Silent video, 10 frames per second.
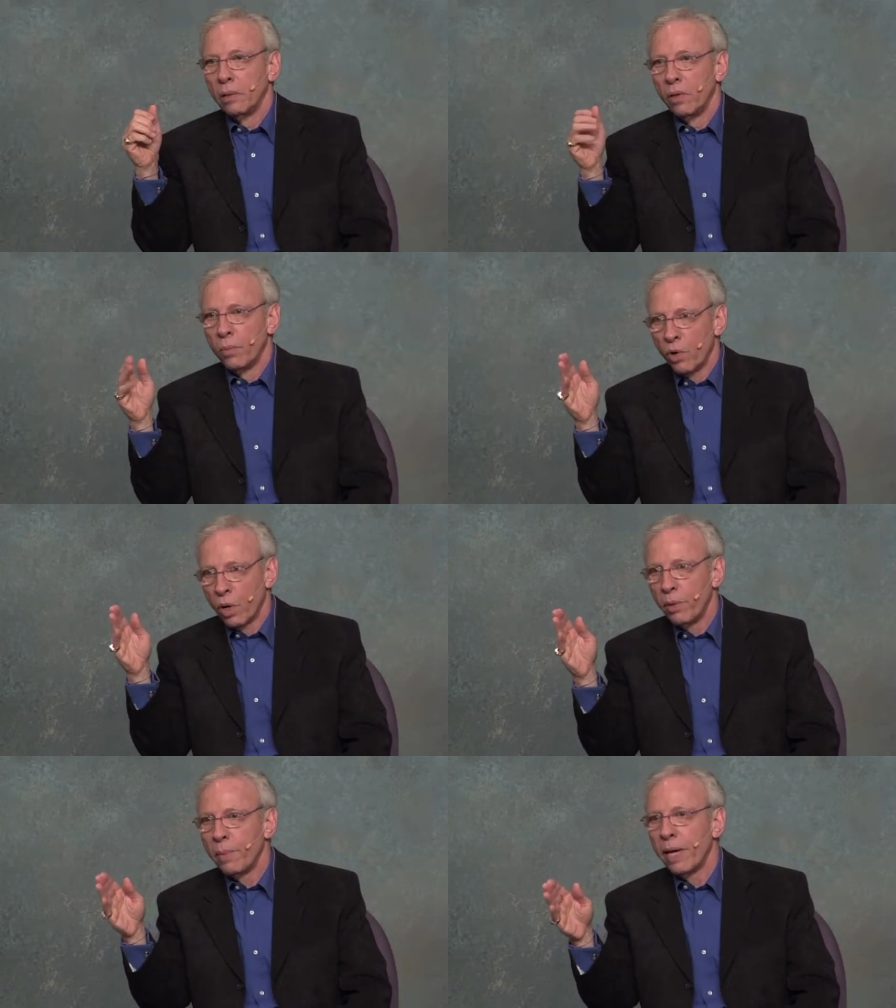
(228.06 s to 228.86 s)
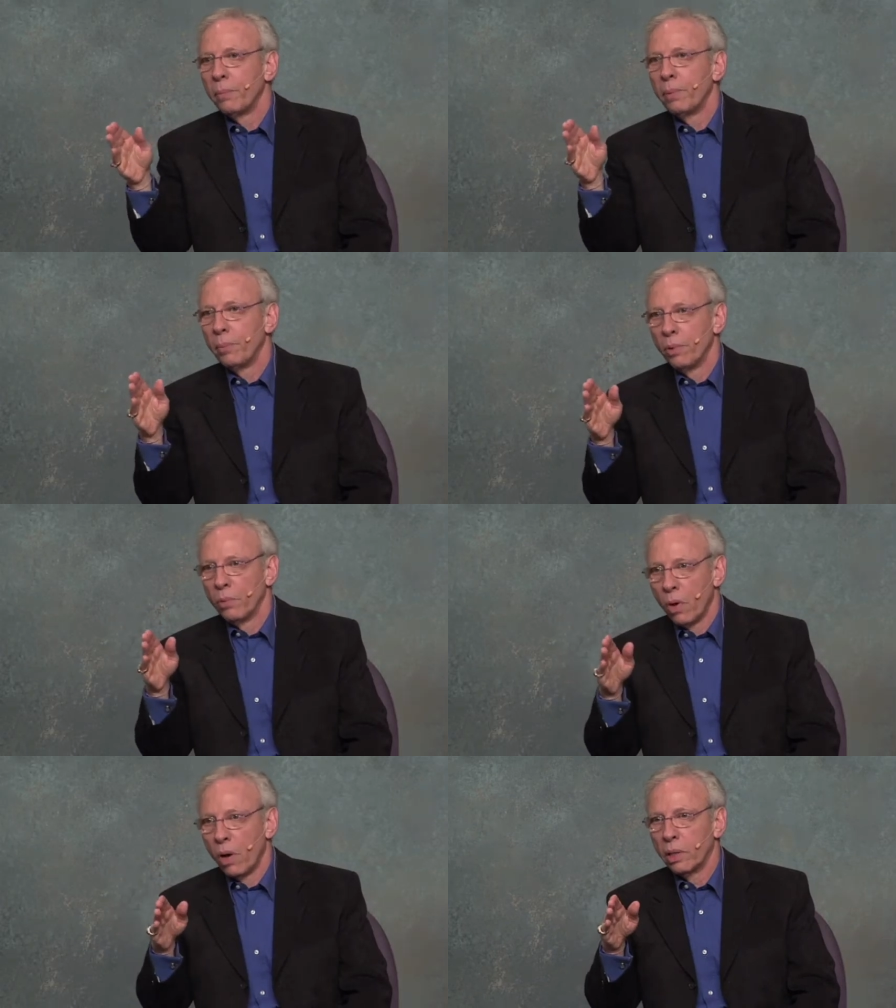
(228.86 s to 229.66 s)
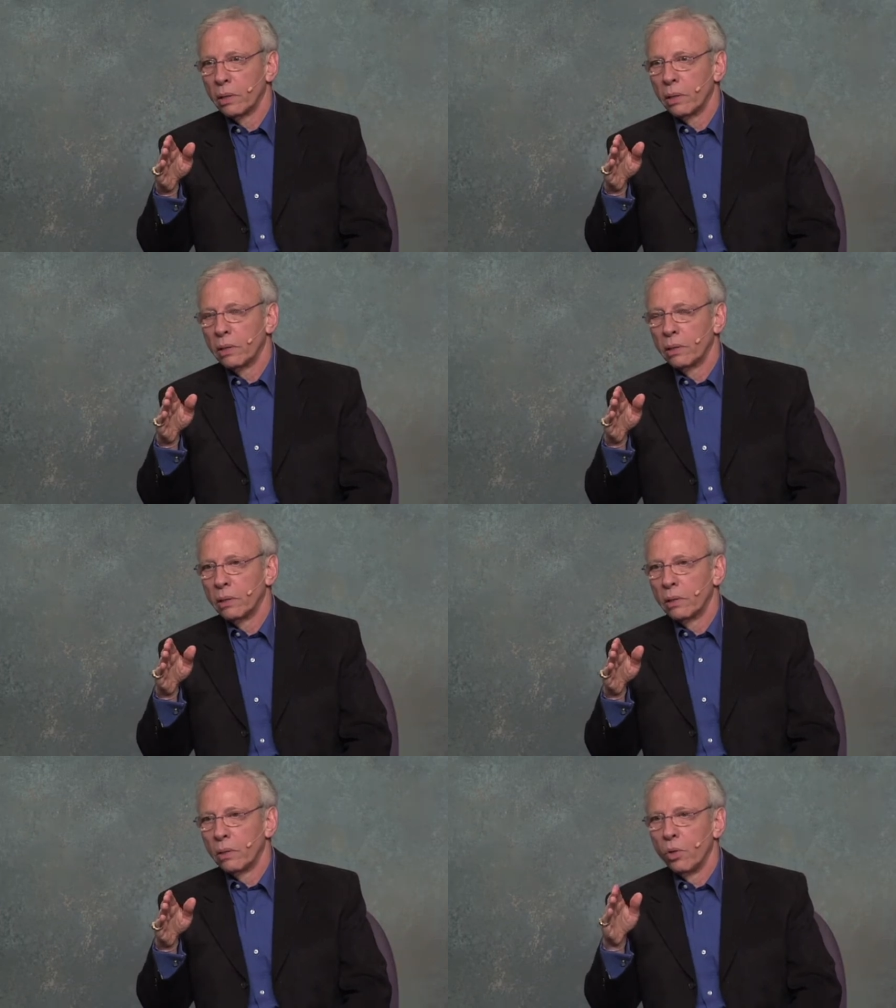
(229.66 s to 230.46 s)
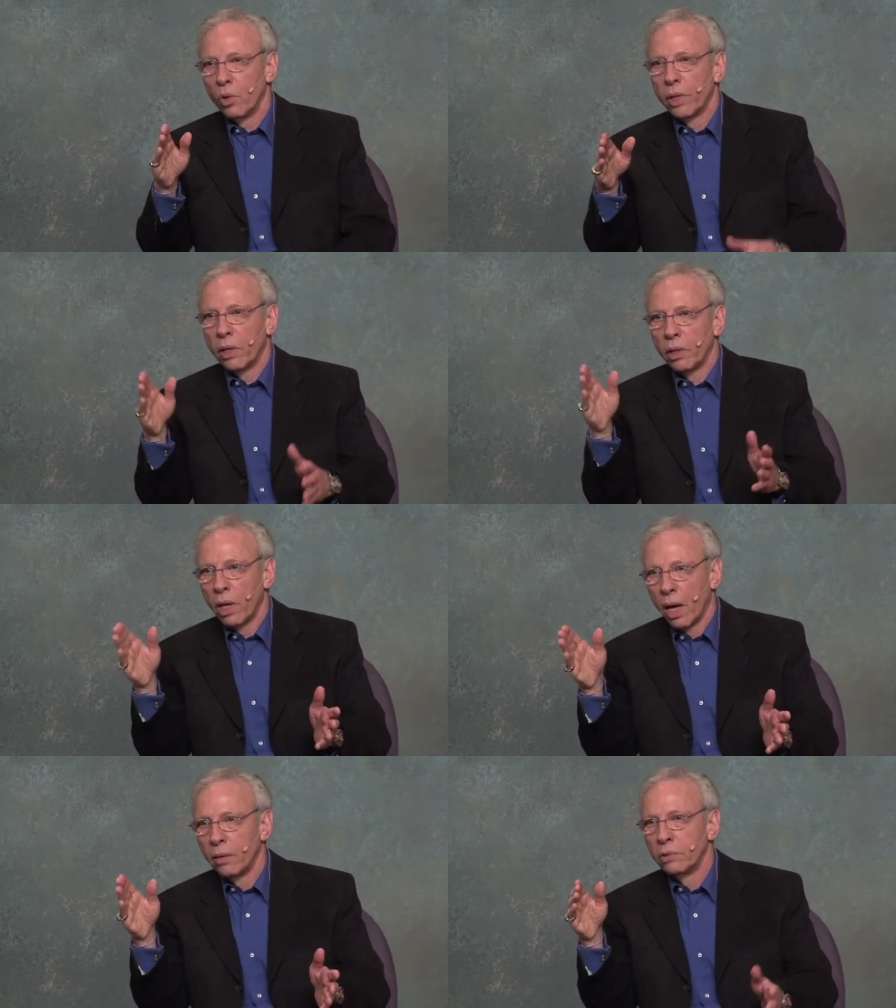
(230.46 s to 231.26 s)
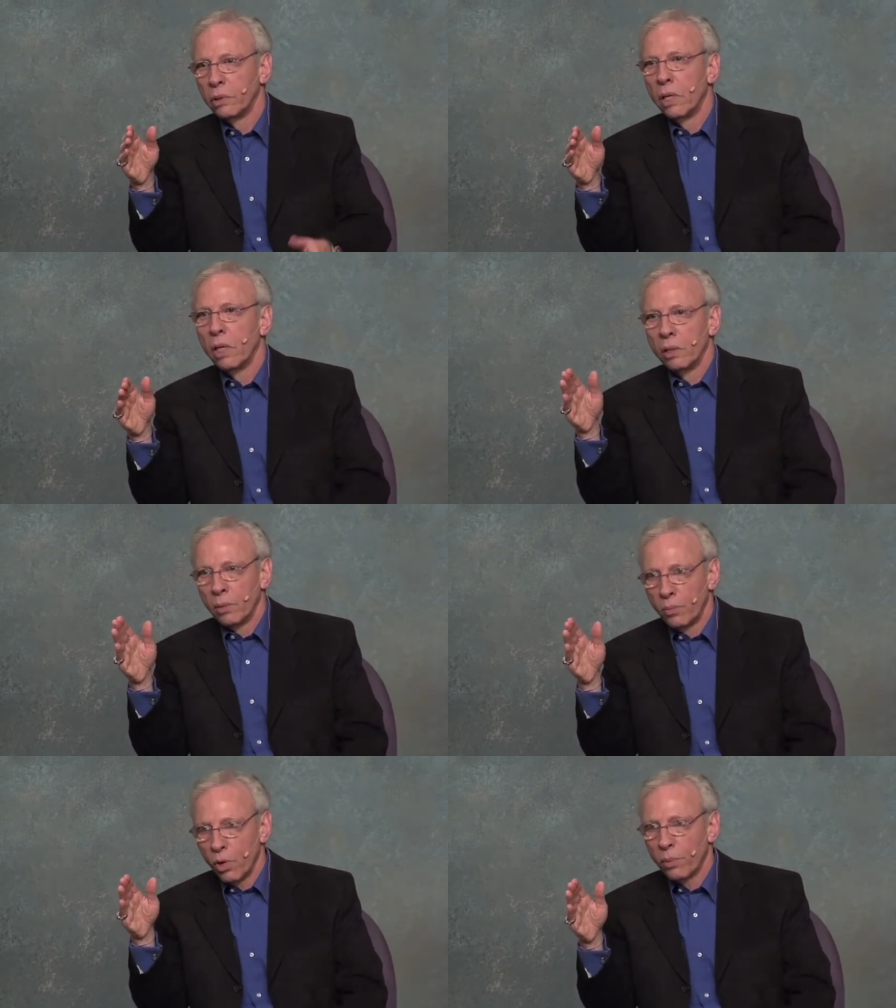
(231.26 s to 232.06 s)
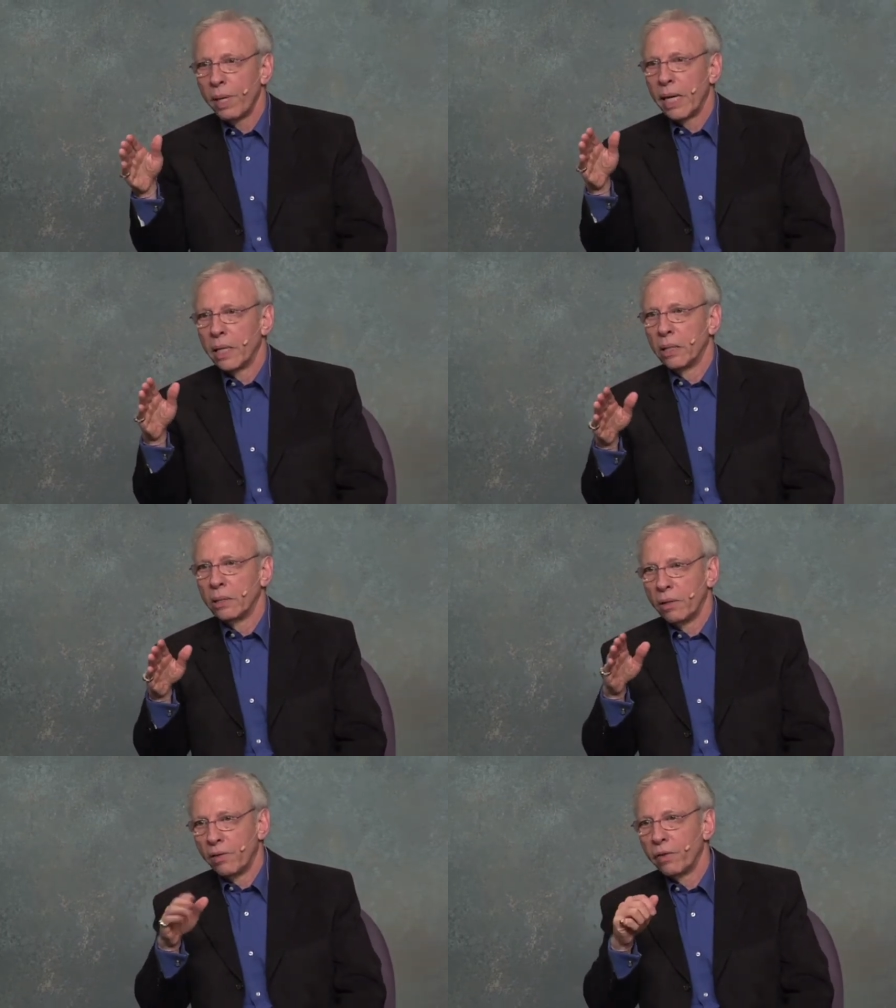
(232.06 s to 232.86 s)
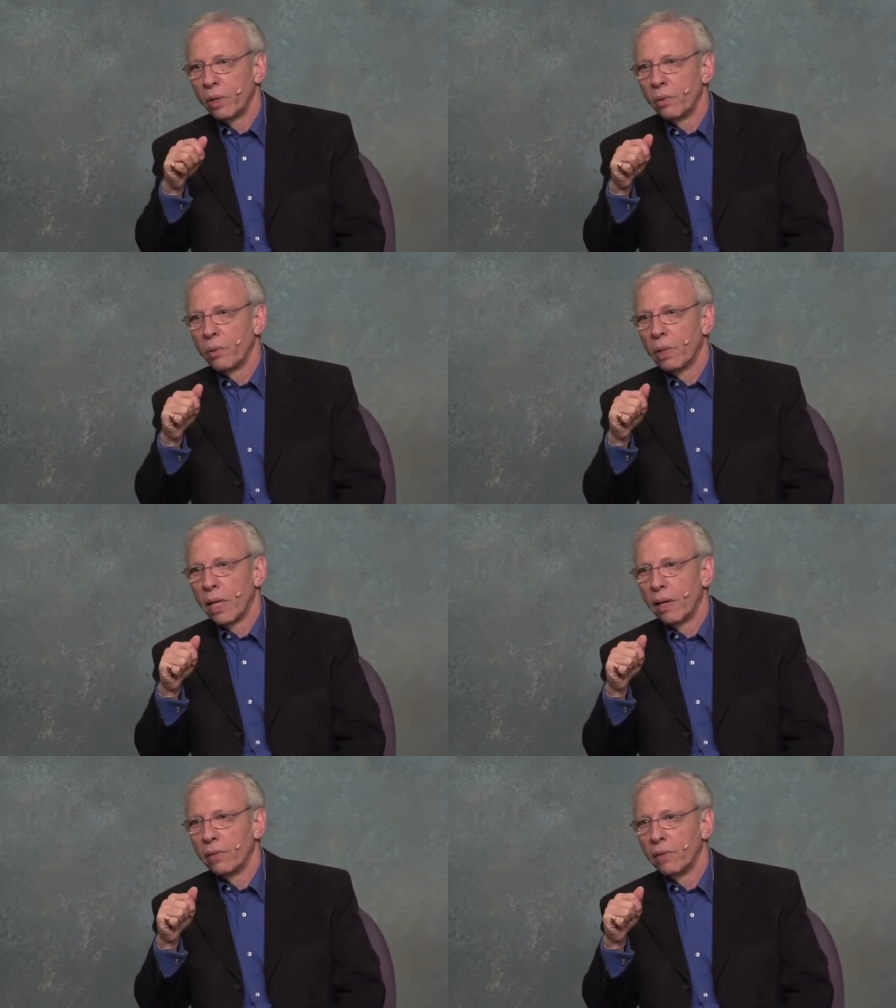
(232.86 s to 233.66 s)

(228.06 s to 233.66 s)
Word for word: The more we make people wrong who are in our lives, the more pain and suffering we will have.